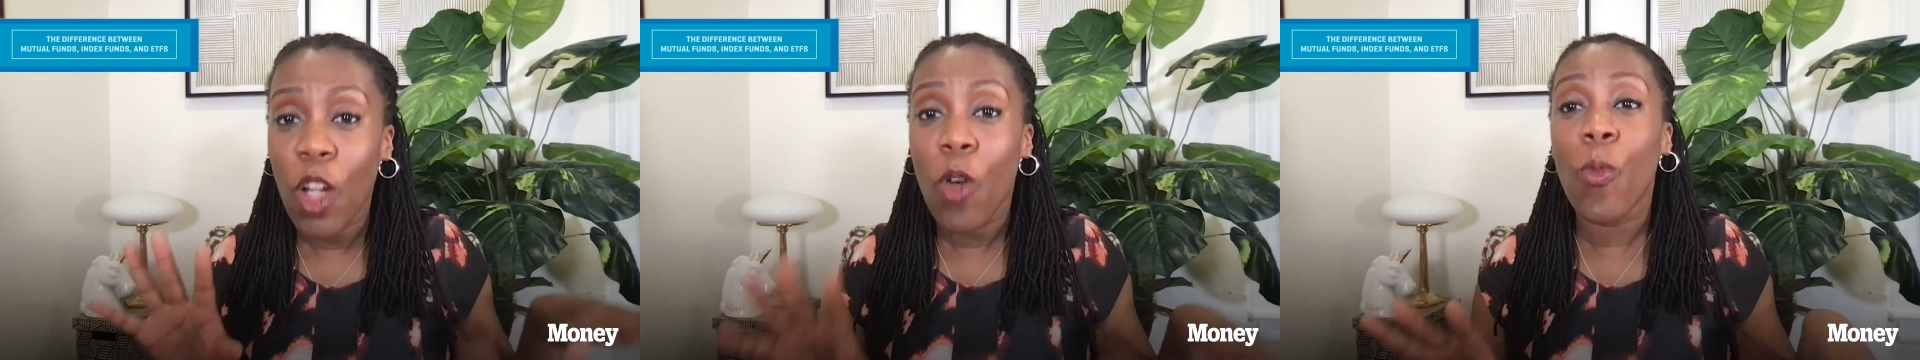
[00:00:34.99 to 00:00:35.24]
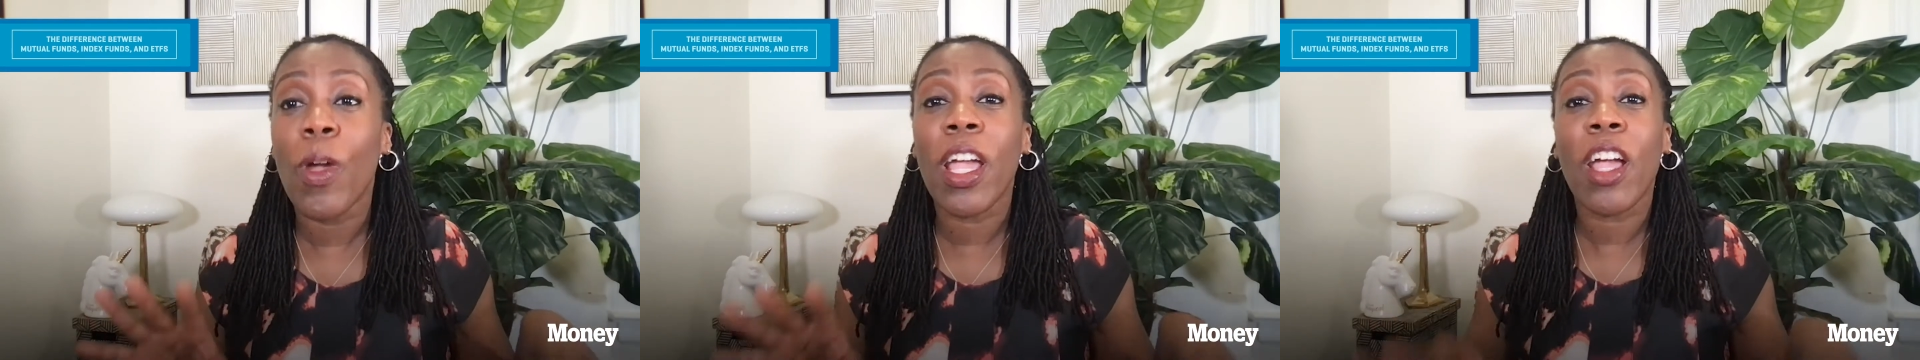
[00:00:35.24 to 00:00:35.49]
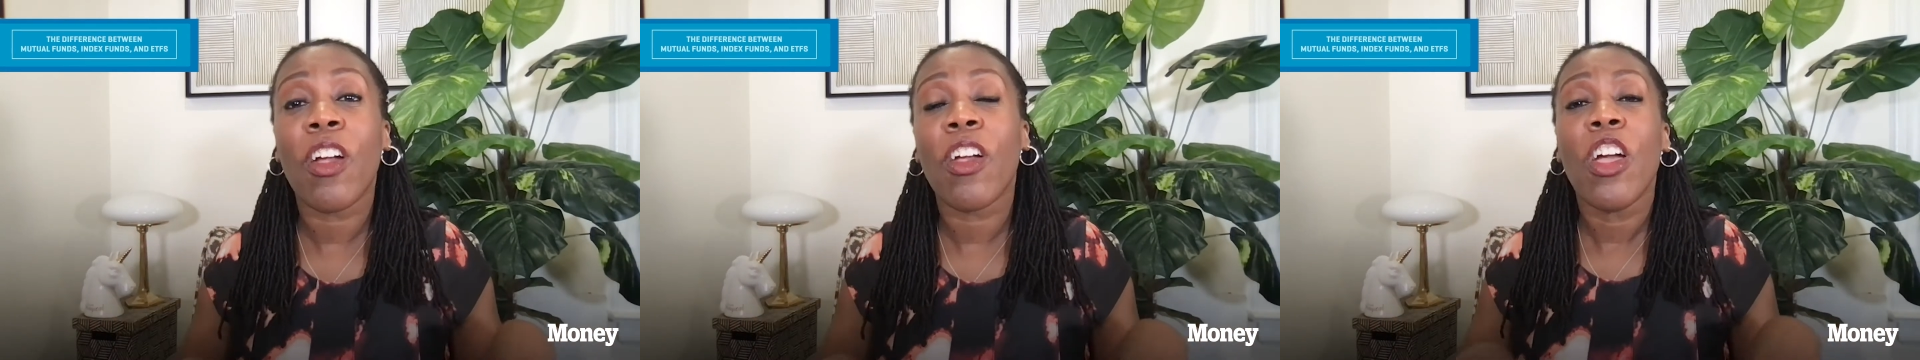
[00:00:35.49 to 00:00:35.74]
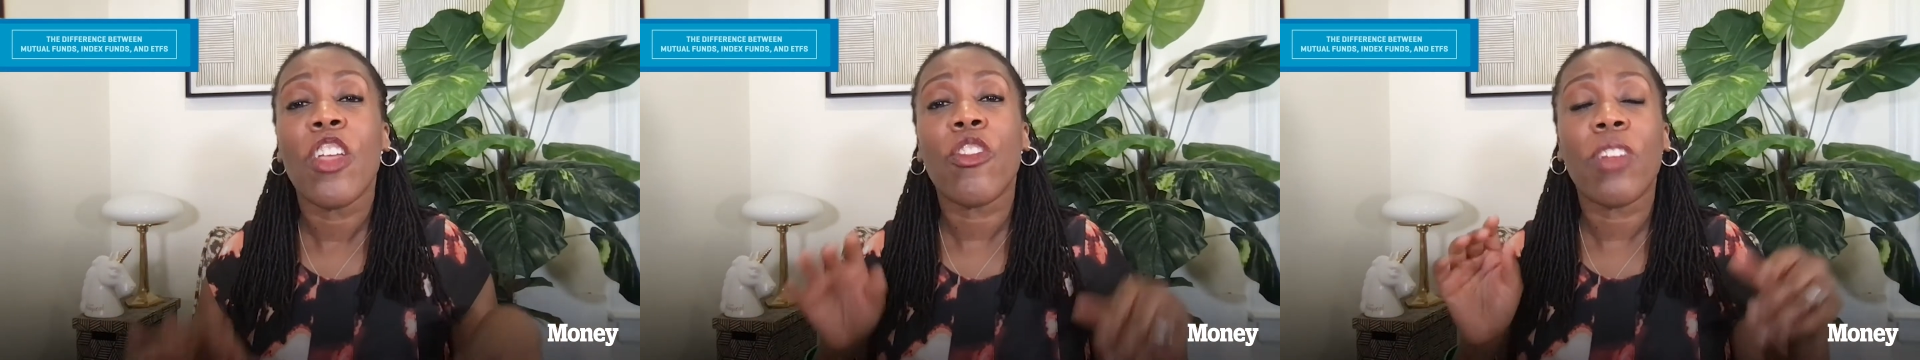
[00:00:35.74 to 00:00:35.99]
where
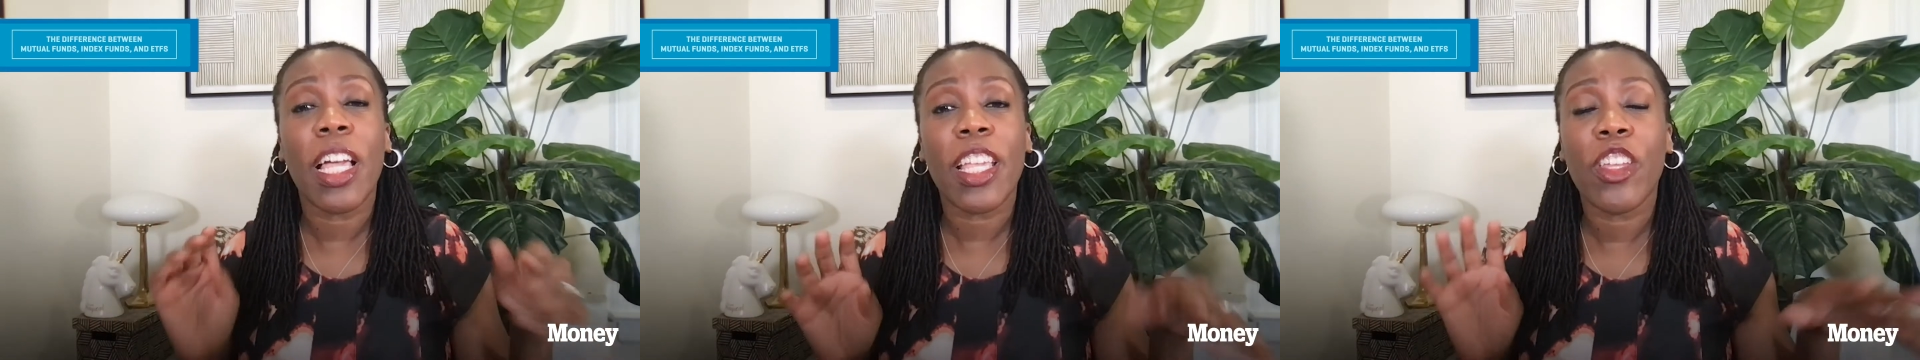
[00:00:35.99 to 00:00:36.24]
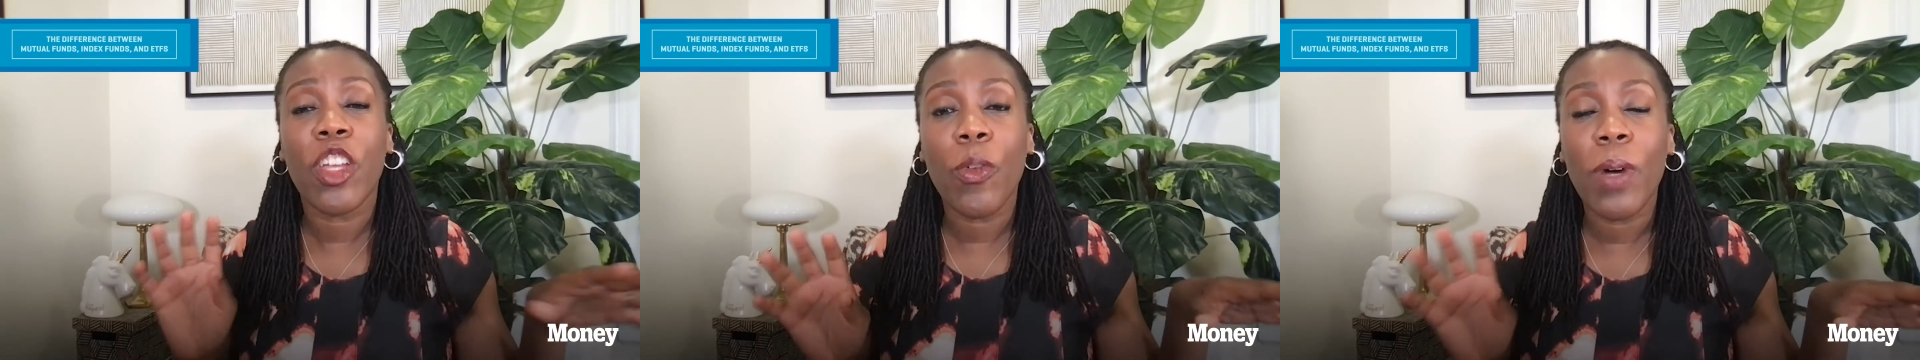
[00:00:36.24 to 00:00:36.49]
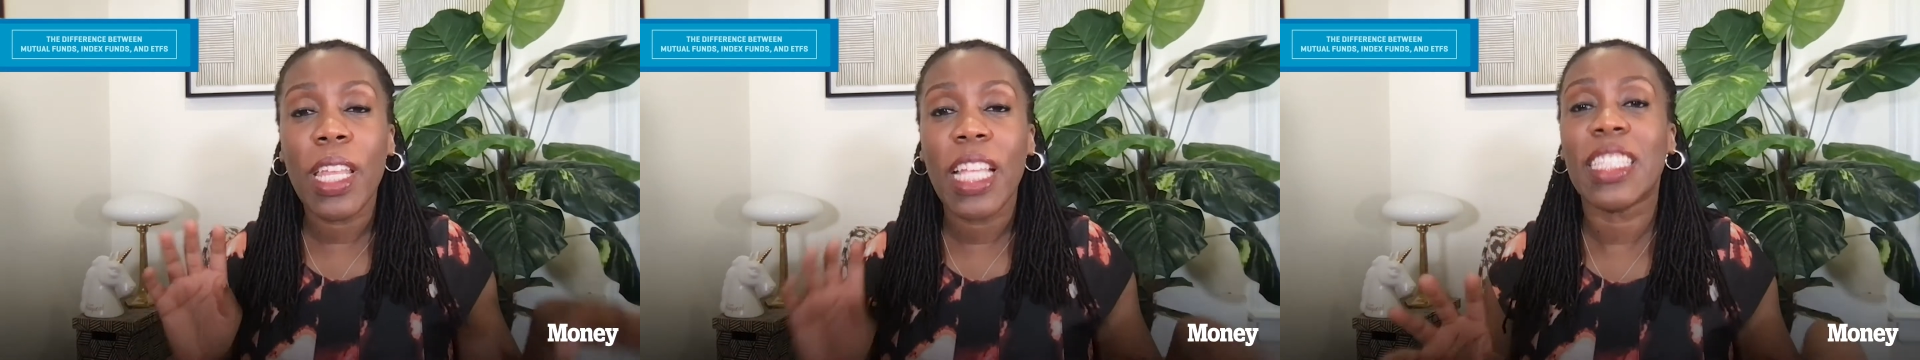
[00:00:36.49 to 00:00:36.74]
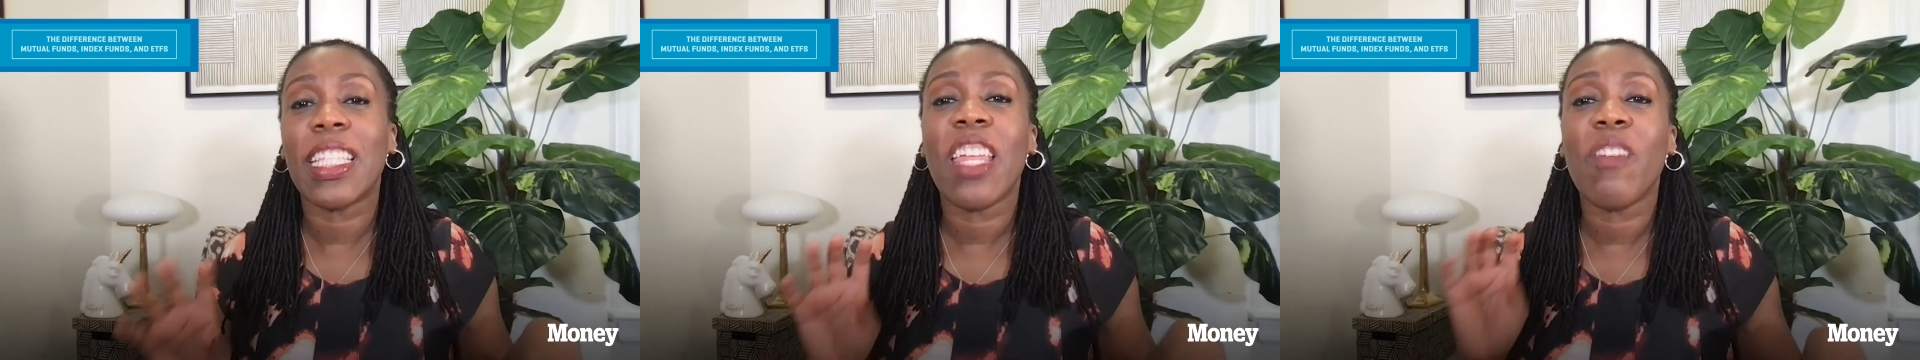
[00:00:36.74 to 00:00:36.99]
you're like, you know what?
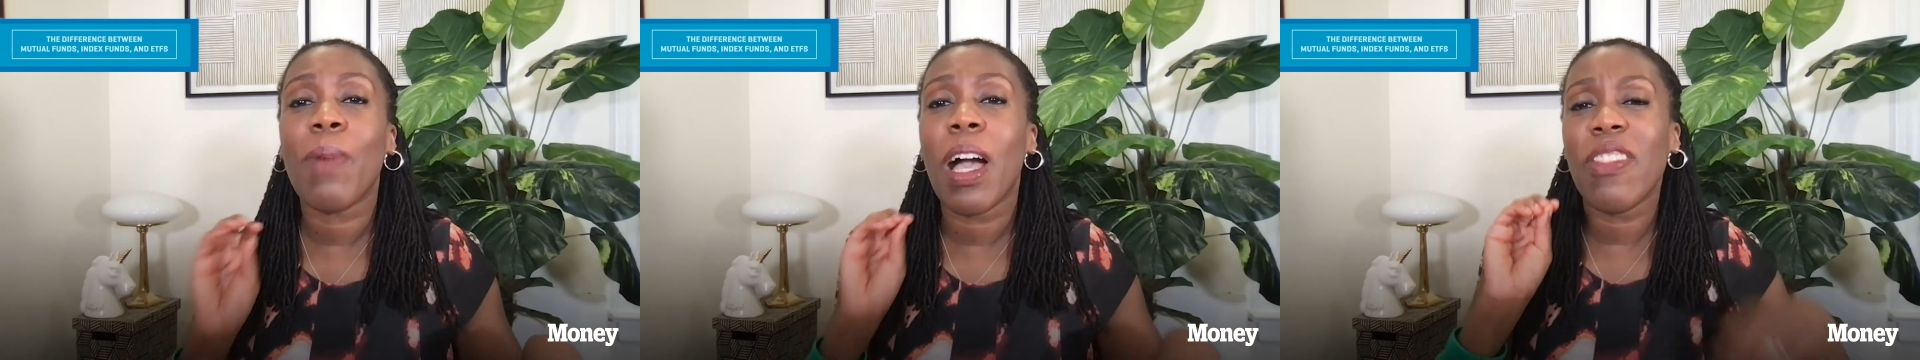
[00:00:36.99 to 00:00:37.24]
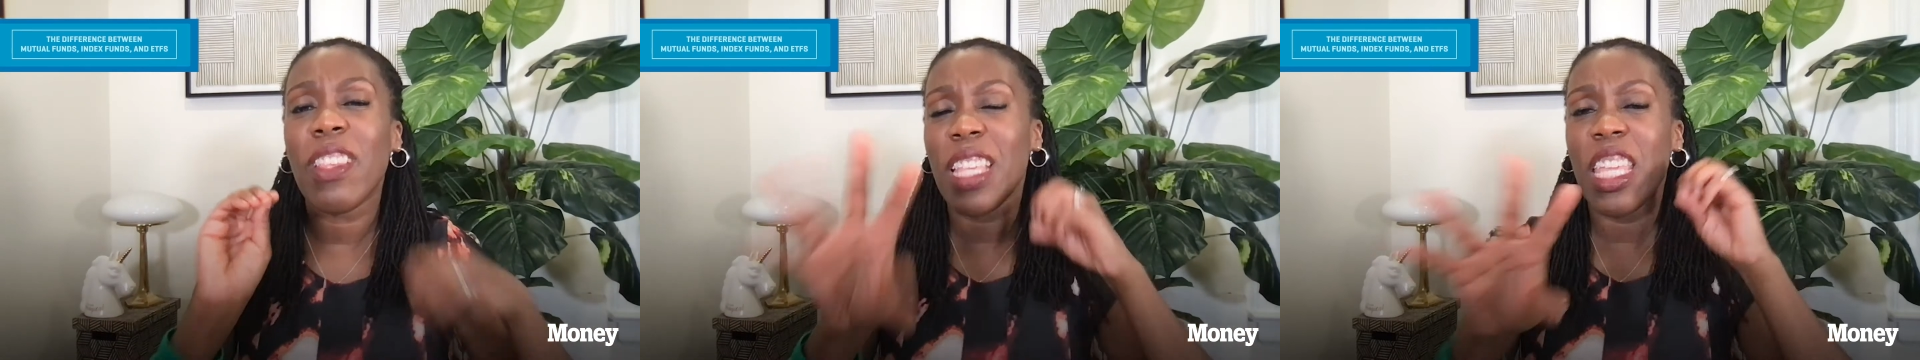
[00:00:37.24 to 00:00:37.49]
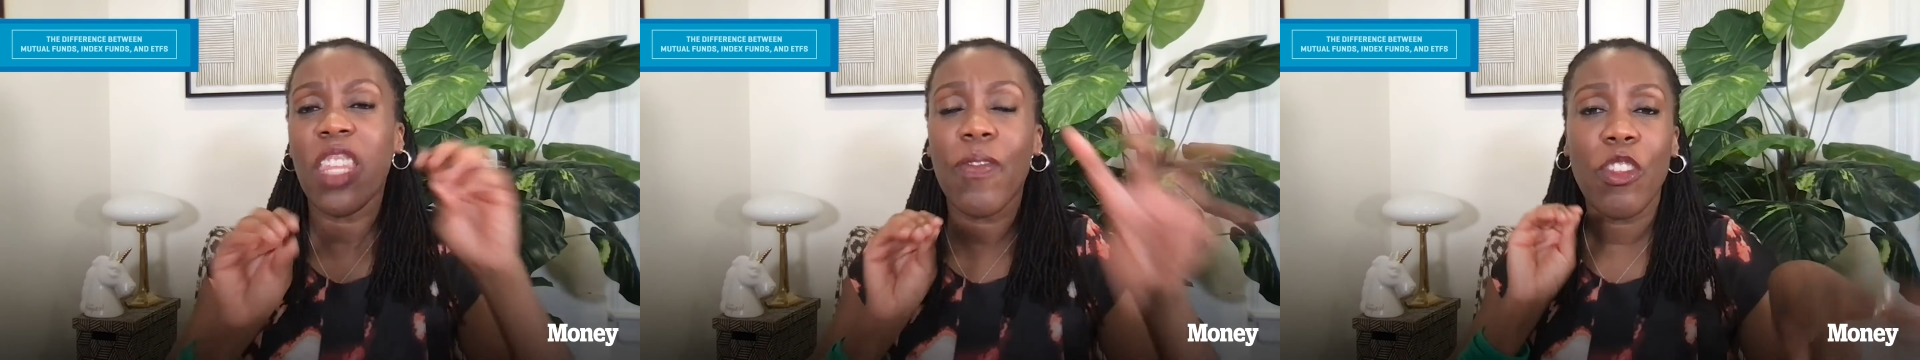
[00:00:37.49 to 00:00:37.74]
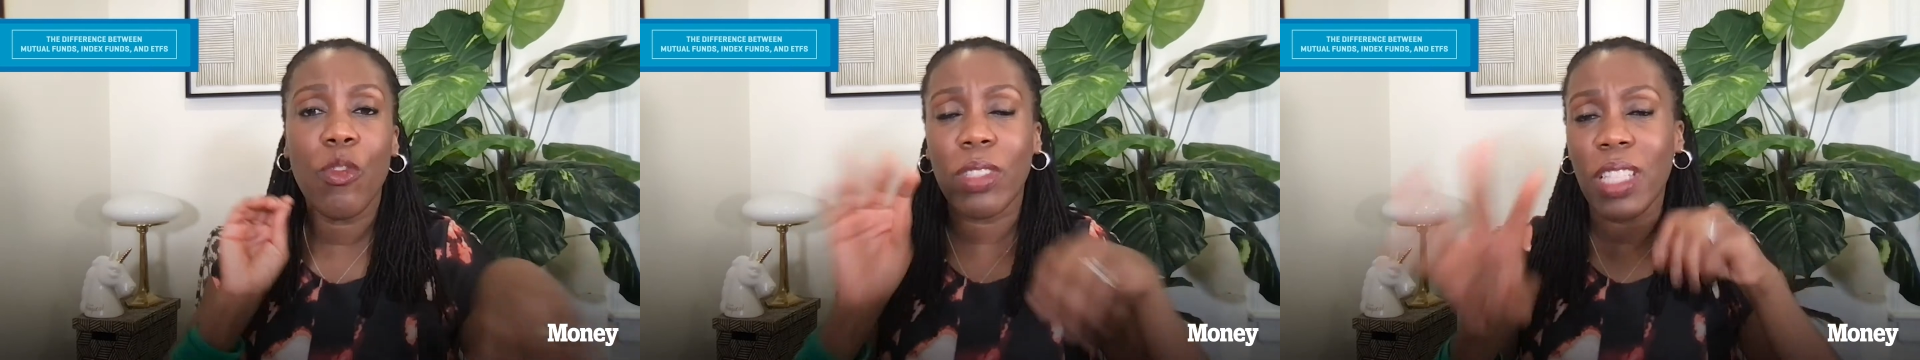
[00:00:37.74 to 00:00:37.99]
Instead of buying these
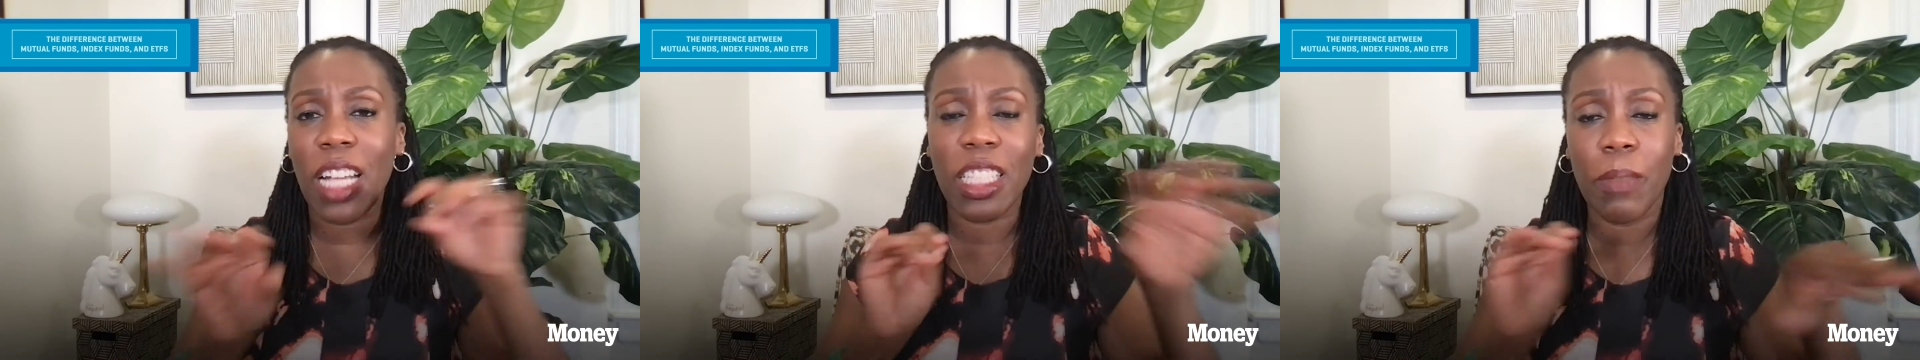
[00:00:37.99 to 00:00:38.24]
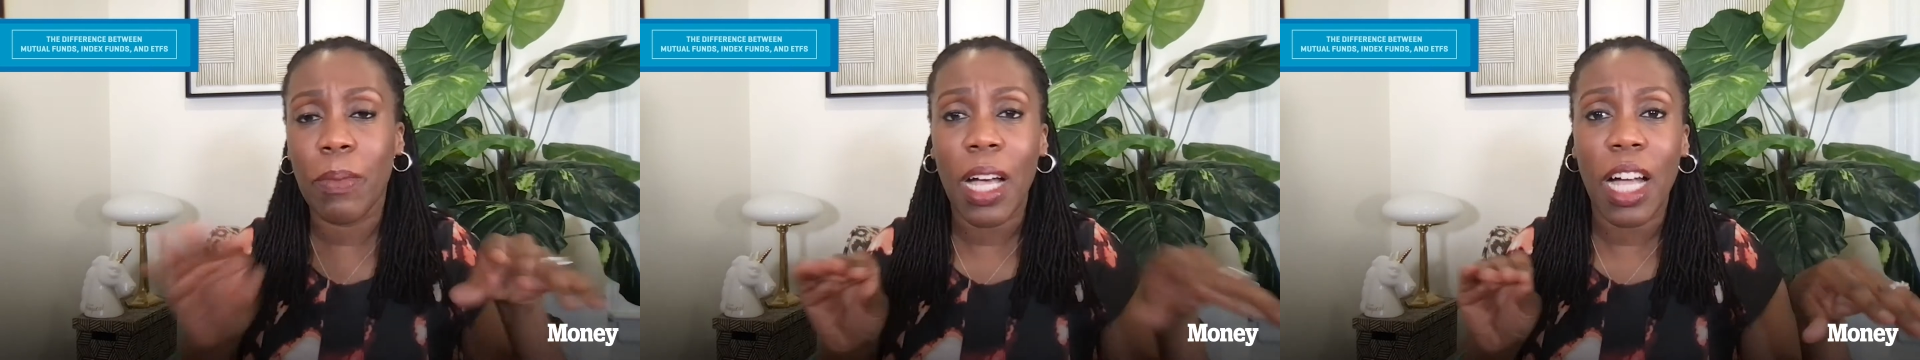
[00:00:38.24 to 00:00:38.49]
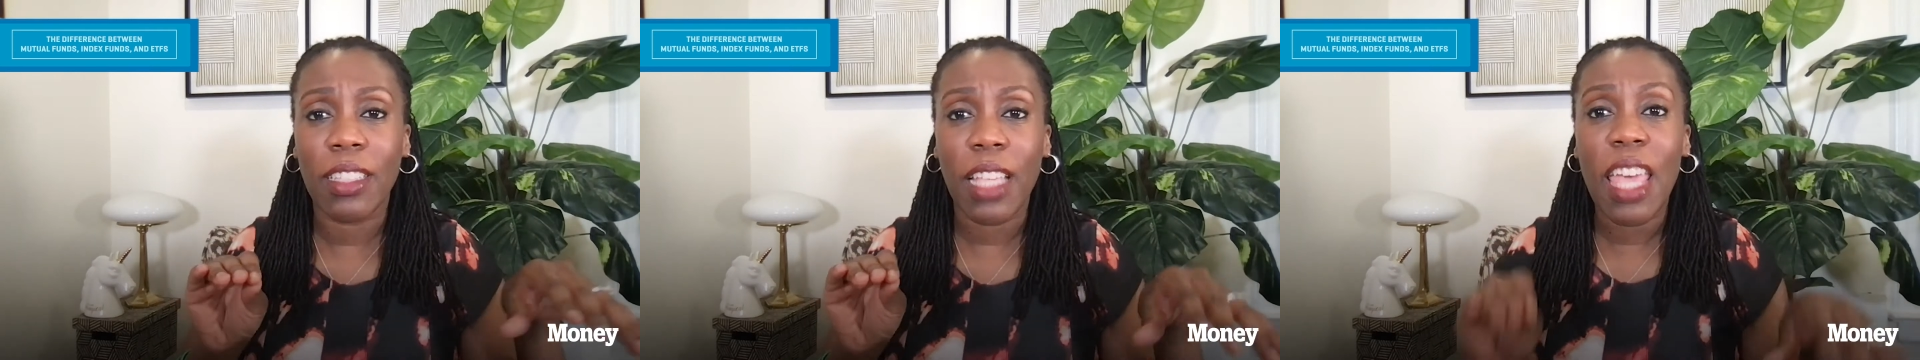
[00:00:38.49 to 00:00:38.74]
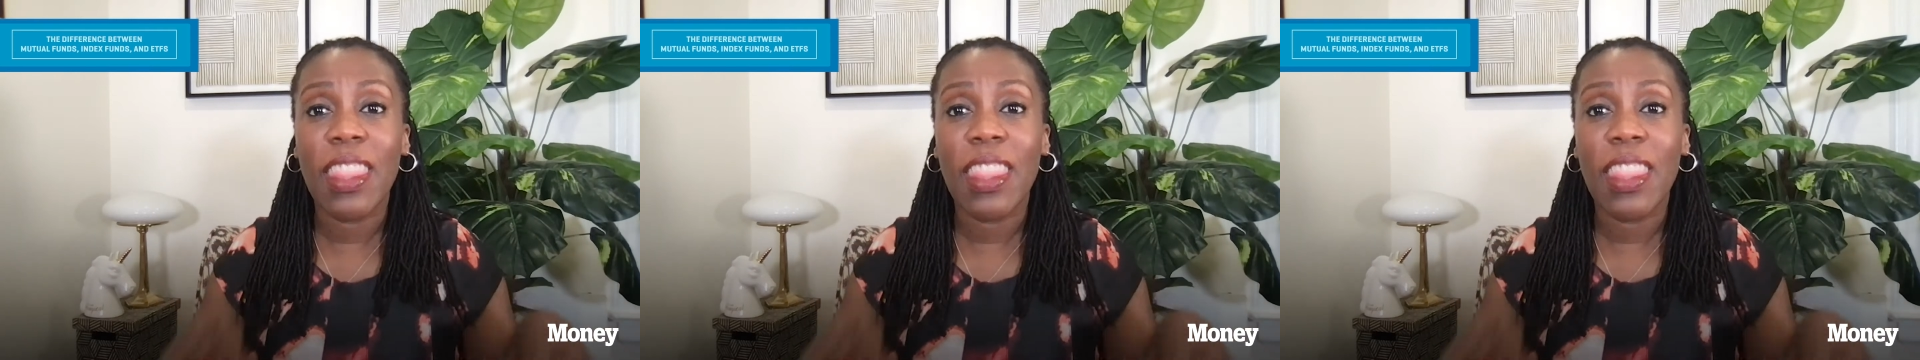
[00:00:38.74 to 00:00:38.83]
individual stocks and bonds